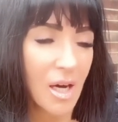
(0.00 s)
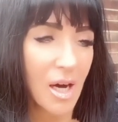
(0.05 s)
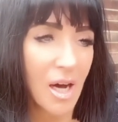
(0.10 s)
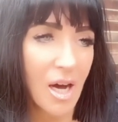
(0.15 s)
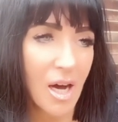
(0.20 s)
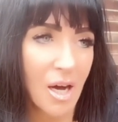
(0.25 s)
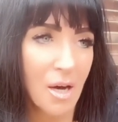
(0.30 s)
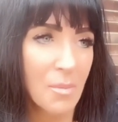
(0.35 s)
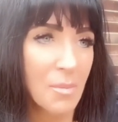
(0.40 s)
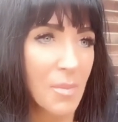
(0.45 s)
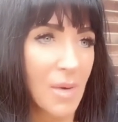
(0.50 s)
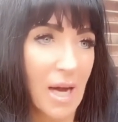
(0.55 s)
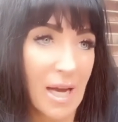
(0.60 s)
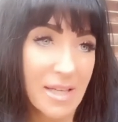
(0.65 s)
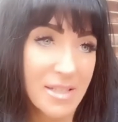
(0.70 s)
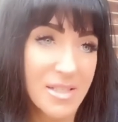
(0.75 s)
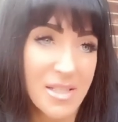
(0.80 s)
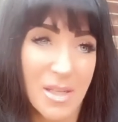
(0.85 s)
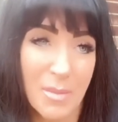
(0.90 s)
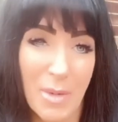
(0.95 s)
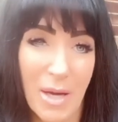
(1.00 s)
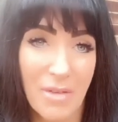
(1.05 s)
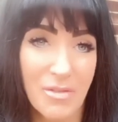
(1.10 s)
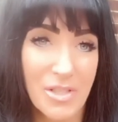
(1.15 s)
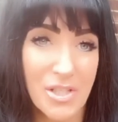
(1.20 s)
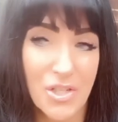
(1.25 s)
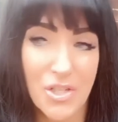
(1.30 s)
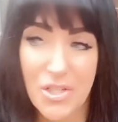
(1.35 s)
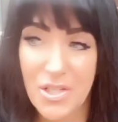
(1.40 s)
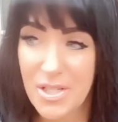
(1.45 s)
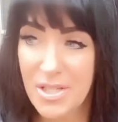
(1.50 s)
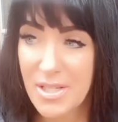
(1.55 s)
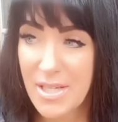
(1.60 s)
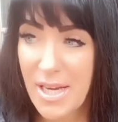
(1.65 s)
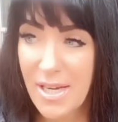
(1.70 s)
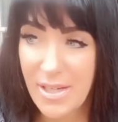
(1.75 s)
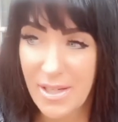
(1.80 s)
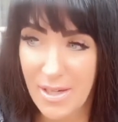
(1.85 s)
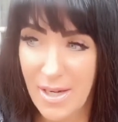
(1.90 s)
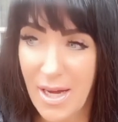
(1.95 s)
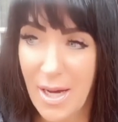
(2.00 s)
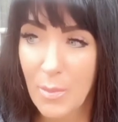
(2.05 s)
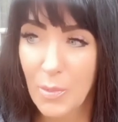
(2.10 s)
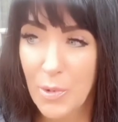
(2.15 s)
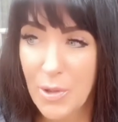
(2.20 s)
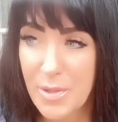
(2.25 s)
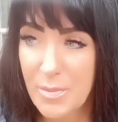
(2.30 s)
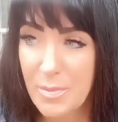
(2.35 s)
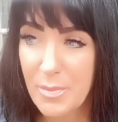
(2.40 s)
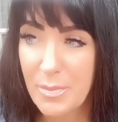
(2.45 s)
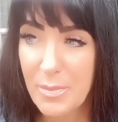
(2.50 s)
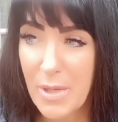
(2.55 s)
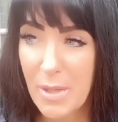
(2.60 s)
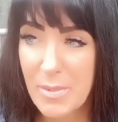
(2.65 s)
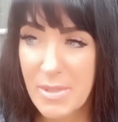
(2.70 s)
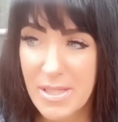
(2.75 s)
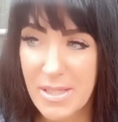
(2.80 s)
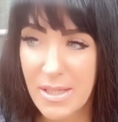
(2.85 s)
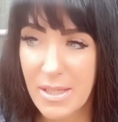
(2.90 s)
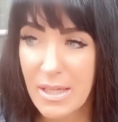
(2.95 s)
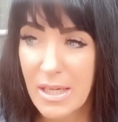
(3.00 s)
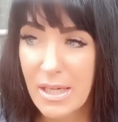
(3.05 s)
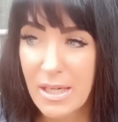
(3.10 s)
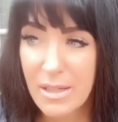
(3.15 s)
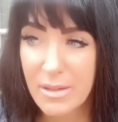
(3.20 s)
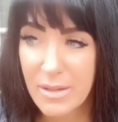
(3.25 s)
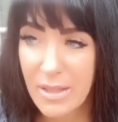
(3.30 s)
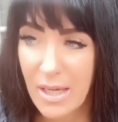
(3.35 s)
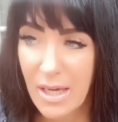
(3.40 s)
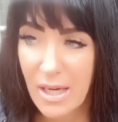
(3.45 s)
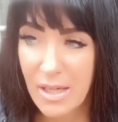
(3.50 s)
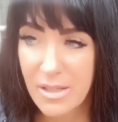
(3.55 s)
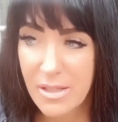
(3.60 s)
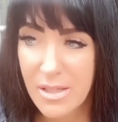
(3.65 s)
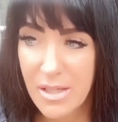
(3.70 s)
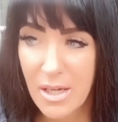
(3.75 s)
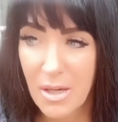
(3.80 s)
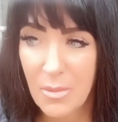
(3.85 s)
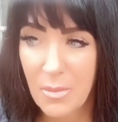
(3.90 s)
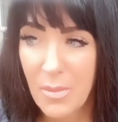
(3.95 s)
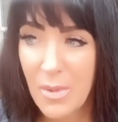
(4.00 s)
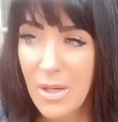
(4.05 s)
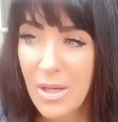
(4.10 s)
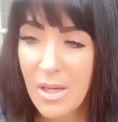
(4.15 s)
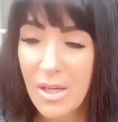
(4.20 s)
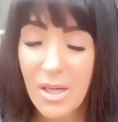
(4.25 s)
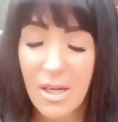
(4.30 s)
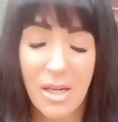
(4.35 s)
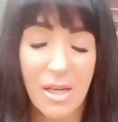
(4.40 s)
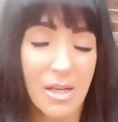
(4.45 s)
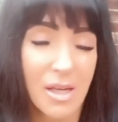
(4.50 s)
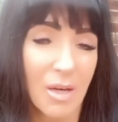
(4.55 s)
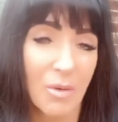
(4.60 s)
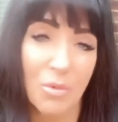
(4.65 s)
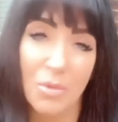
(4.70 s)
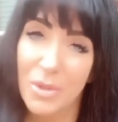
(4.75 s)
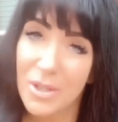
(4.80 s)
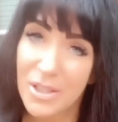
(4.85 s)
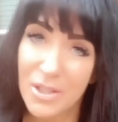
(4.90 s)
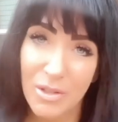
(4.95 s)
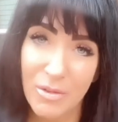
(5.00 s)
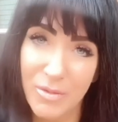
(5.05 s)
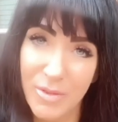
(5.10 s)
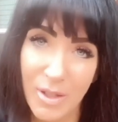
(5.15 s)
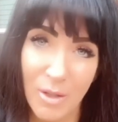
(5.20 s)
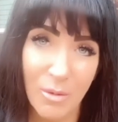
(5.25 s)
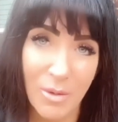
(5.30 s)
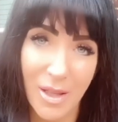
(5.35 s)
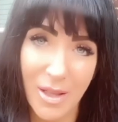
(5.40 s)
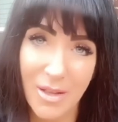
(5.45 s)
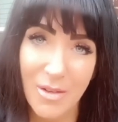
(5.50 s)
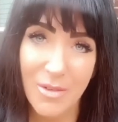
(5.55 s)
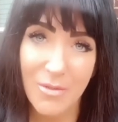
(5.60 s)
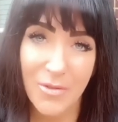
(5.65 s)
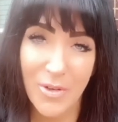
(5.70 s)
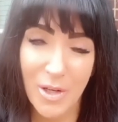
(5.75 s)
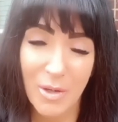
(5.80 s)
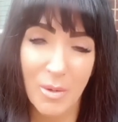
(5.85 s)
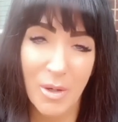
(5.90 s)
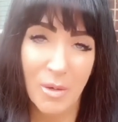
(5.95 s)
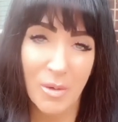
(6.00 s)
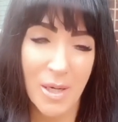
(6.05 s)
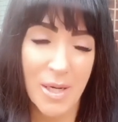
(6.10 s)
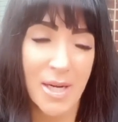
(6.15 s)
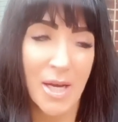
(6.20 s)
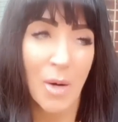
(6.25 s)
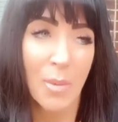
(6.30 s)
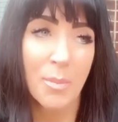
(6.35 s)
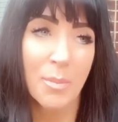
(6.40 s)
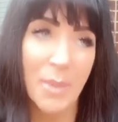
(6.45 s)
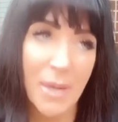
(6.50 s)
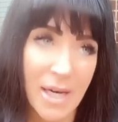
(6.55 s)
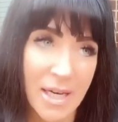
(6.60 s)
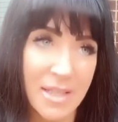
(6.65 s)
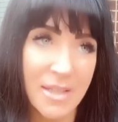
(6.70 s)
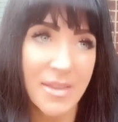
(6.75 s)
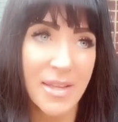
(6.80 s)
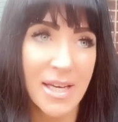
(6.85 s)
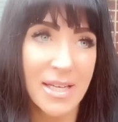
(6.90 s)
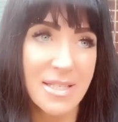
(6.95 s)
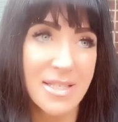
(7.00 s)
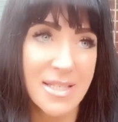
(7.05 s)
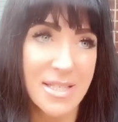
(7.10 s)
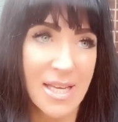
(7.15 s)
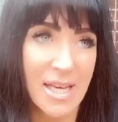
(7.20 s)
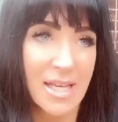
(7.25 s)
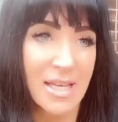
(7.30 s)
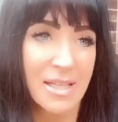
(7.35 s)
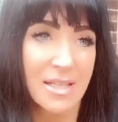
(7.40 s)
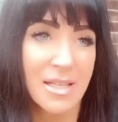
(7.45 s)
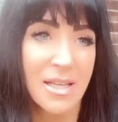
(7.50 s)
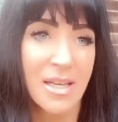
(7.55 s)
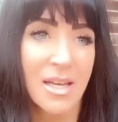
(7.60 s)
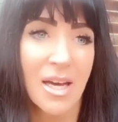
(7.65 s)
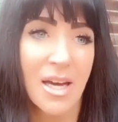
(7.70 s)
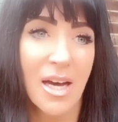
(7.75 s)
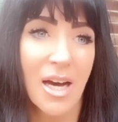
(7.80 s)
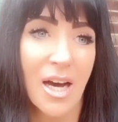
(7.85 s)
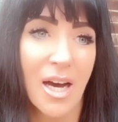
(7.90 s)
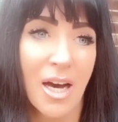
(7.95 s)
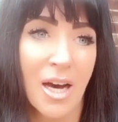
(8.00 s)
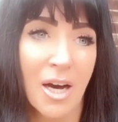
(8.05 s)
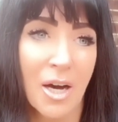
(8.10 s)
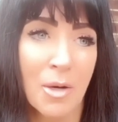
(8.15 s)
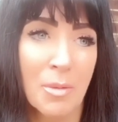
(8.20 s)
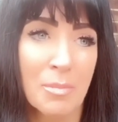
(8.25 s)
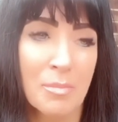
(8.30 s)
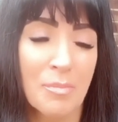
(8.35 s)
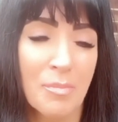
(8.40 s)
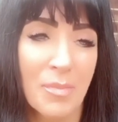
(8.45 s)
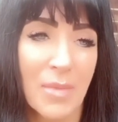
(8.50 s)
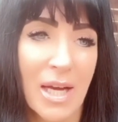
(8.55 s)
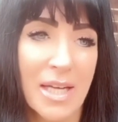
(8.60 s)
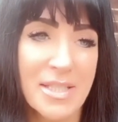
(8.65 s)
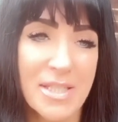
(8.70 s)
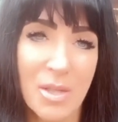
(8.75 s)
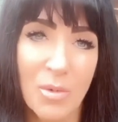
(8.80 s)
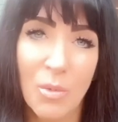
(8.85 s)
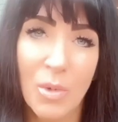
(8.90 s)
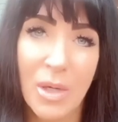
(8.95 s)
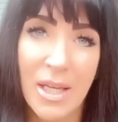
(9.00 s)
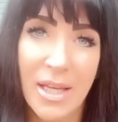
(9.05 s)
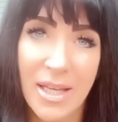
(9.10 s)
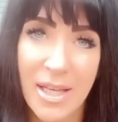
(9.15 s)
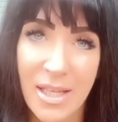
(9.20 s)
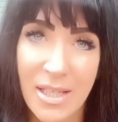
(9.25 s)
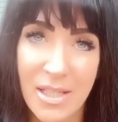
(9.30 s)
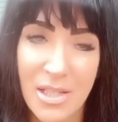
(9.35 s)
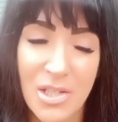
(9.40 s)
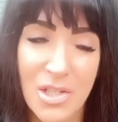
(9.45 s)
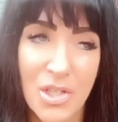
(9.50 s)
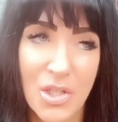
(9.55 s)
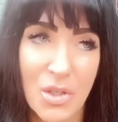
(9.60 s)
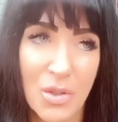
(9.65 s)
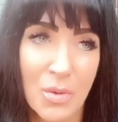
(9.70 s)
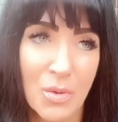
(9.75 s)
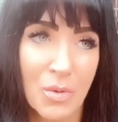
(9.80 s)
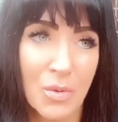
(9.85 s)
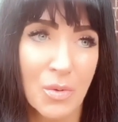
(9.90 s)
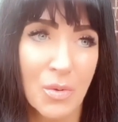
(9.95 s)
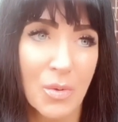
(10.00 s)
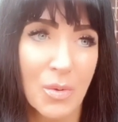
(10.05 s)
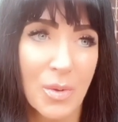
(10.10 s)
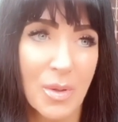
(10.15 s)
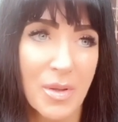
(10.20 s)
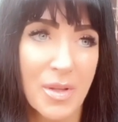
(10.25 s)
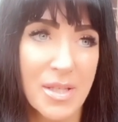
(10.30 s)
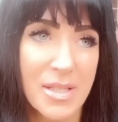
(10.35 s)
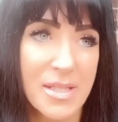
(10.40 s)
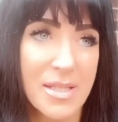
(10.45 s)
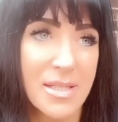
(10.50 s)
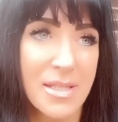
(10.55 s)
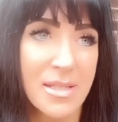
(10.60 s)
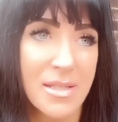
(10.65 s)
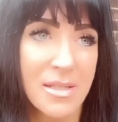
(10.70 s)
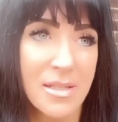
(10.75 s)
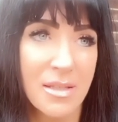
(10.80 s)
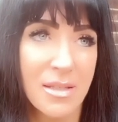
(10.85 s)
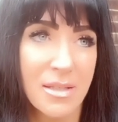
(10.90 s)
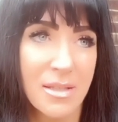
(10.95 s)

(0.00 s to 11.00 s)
um, I ended up having to just take a nap with baby Sydney and um, I really don't feel well, very well right now. But that said, um, I didn't want to get into this